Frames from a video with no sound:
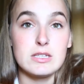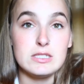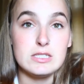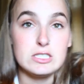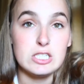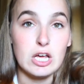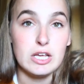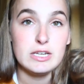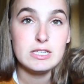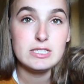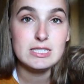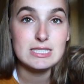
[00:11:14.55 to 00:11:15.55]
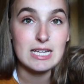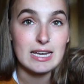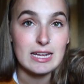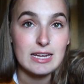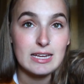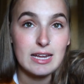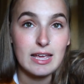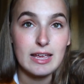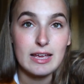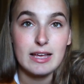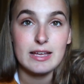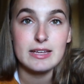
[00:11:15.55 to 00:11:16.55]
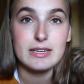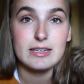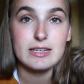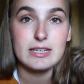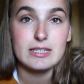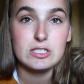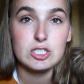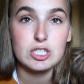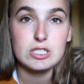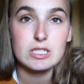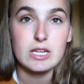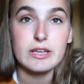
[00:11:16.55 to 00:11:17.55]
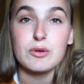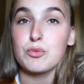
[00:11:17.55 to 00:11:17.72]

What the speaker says: The sun is setting and it's just like